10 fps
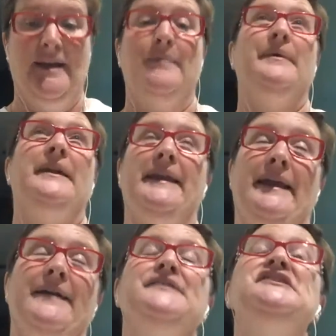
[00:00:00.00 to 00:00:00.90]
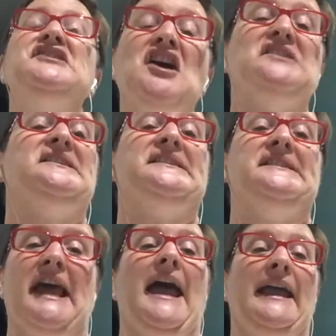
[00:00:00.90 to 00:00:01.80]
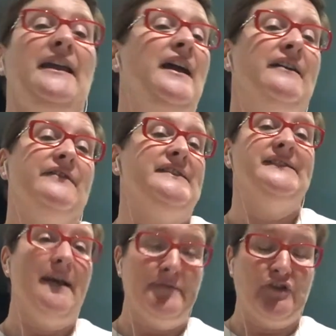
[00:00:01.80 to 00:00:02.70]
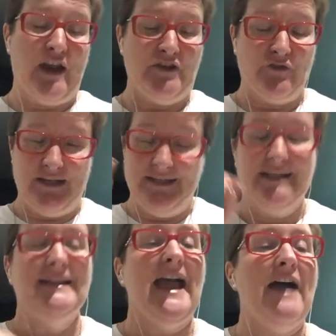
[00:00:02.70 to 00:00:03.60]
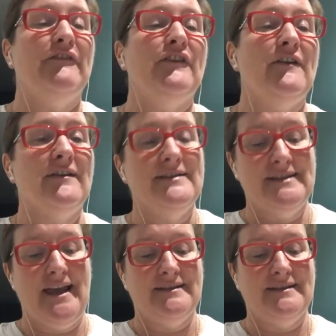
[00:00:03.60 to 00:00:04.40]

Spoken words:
But anyhow, just say for some strange reason you haven't got it as yet.